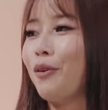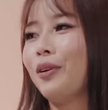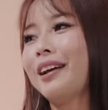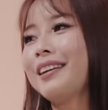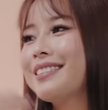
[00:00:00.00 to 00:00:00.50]

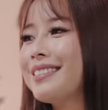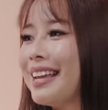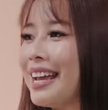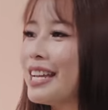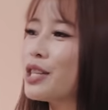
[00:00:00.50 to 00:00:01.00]
for like
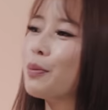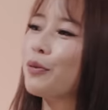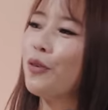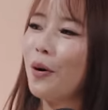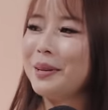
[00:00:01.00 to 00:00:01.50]
stage
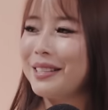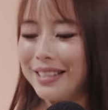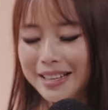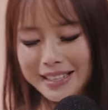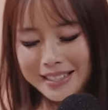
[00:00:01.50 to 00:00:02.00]

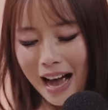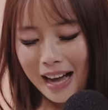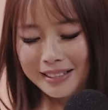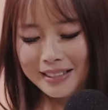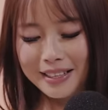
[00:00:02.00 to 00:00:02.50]
performances,
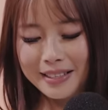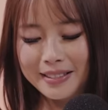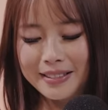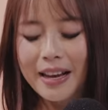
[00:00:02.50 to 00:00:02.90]
artists.